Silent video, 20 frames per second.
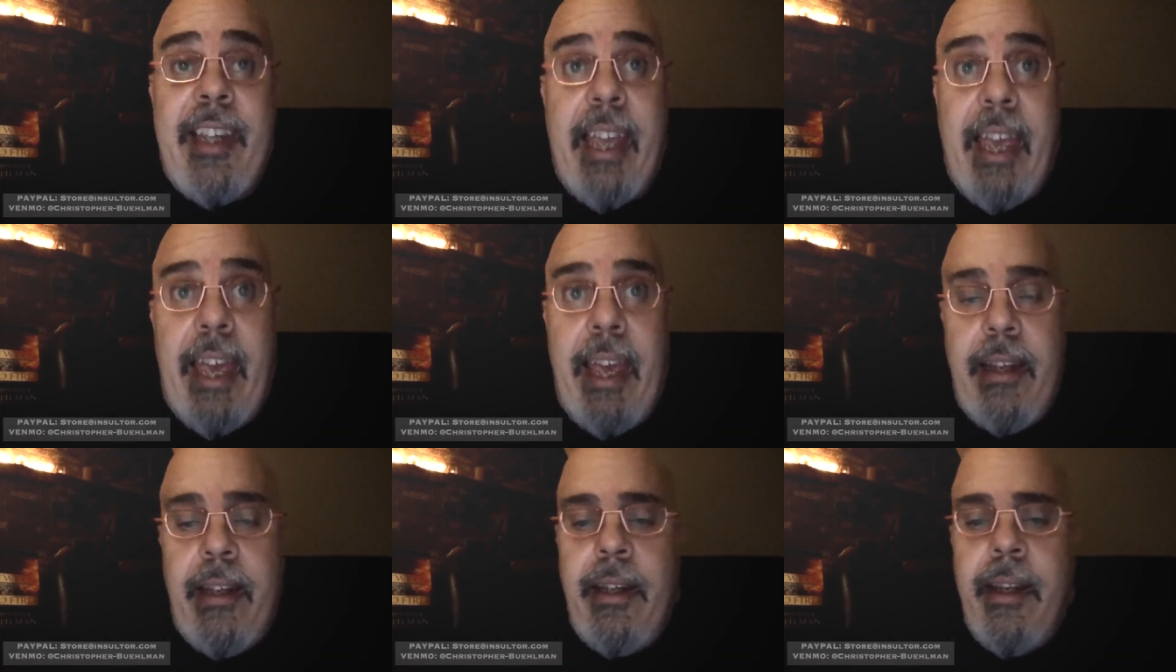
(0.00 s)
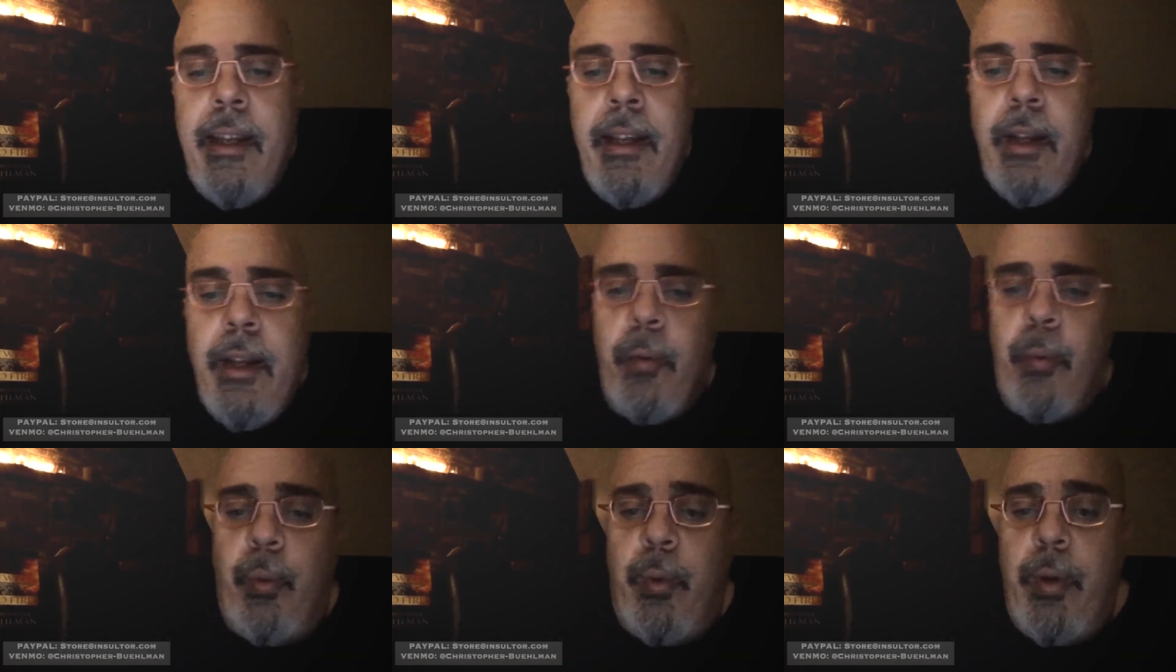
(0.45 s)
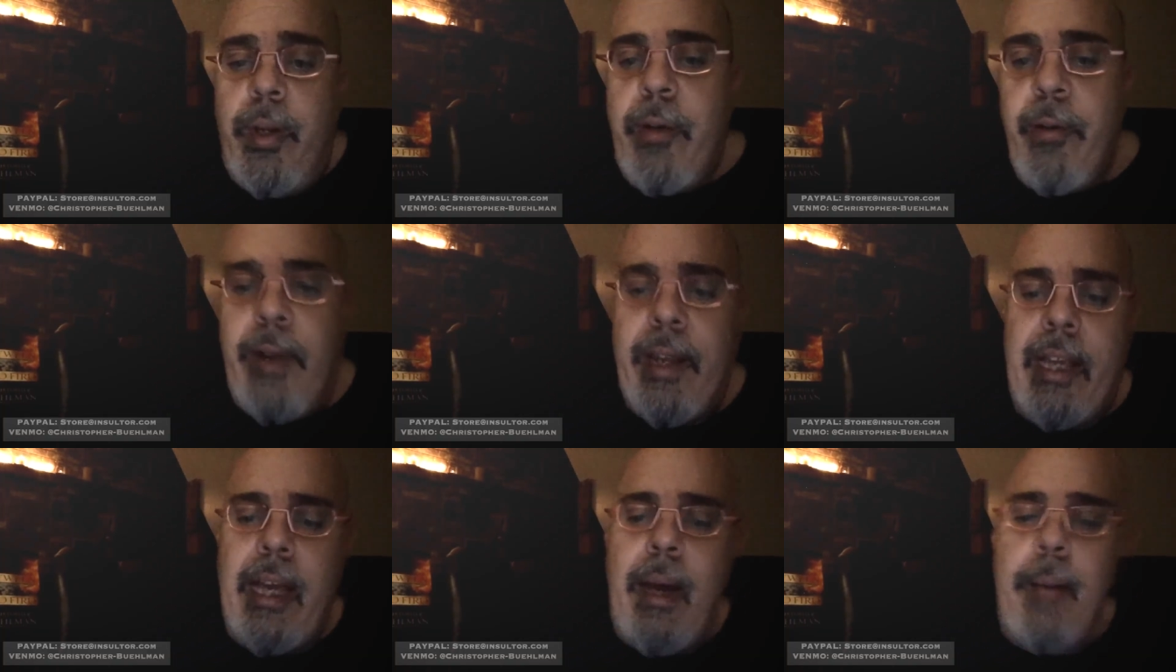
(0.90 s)
again,
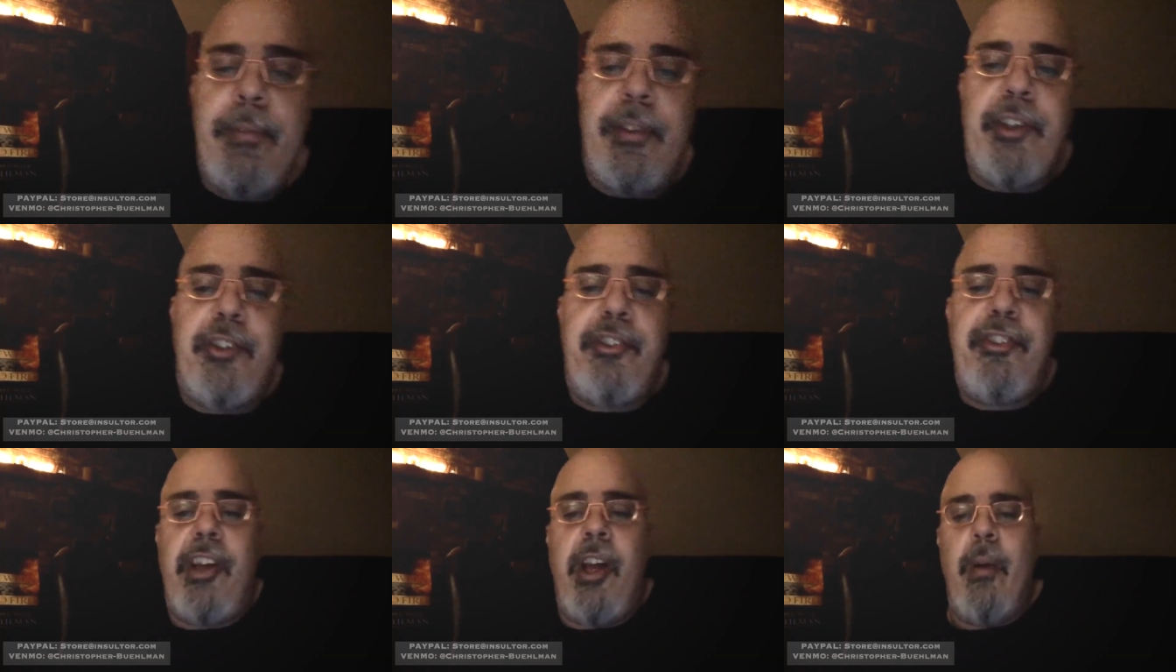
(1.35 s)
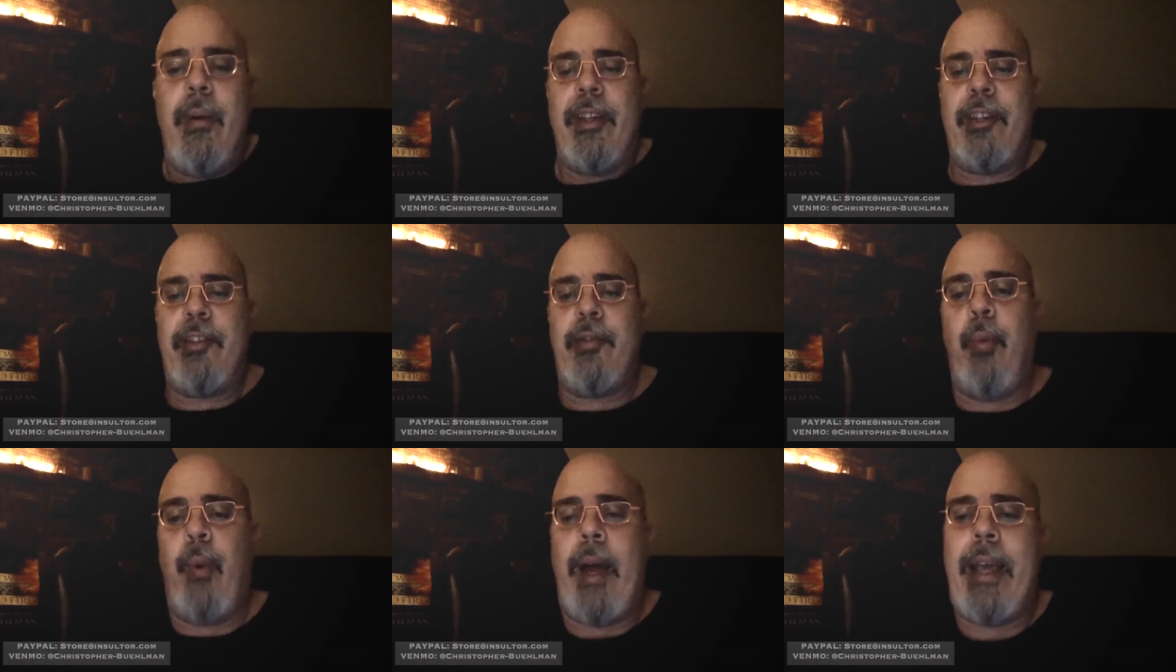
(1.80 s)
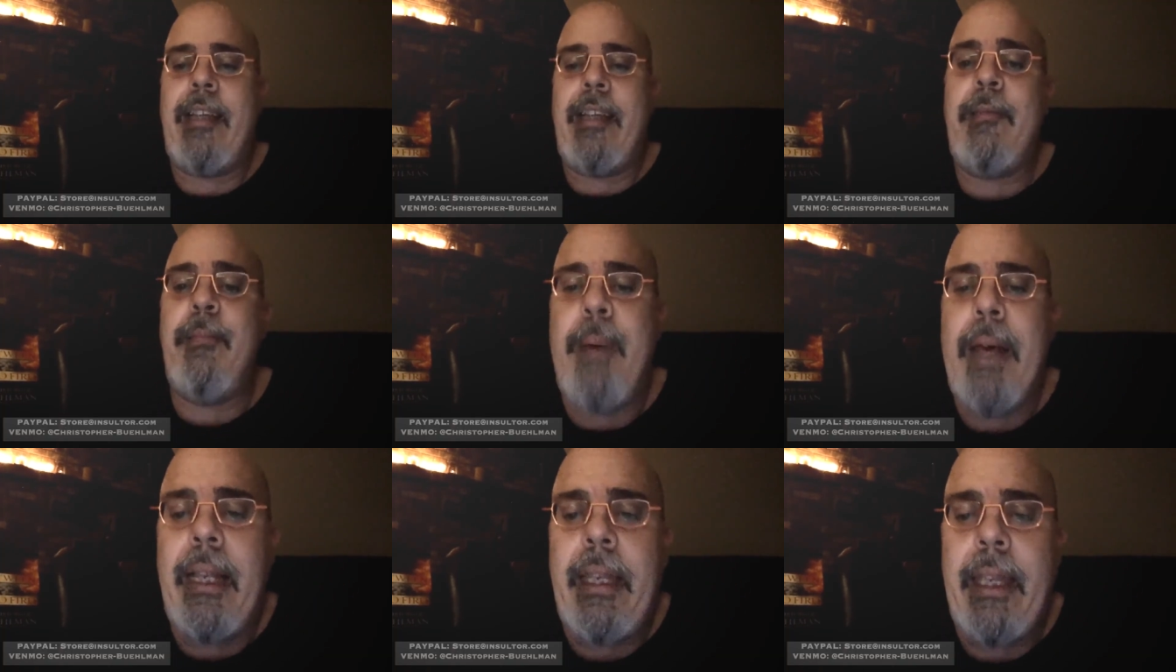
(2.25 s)
rearing up to show its
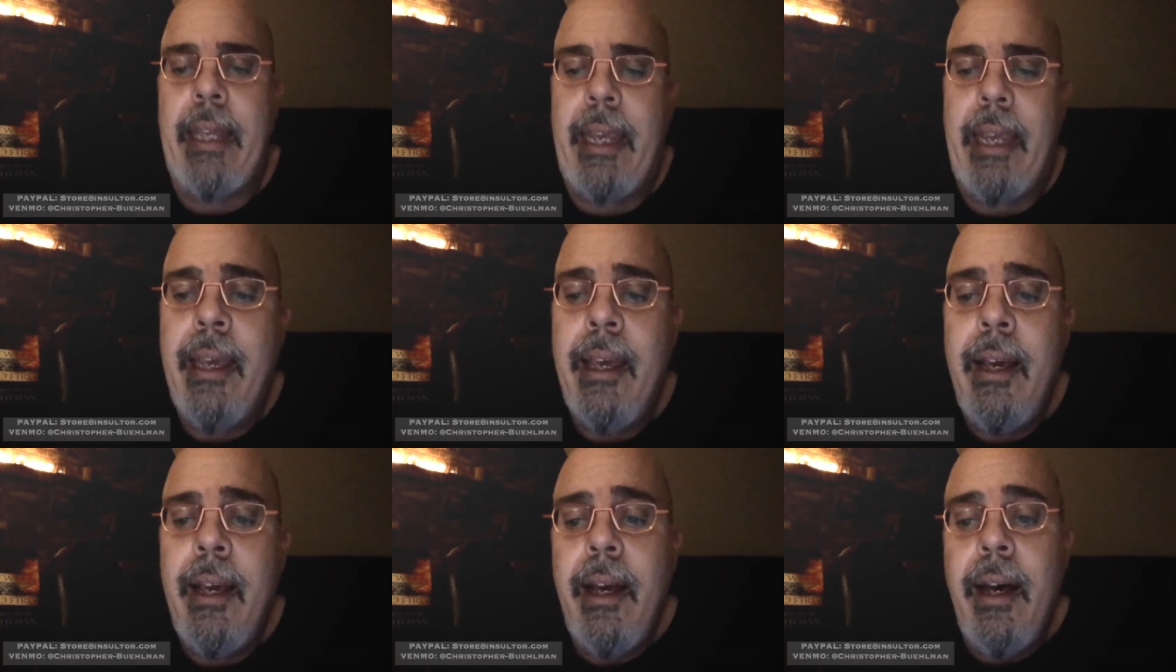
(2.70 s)
white belly,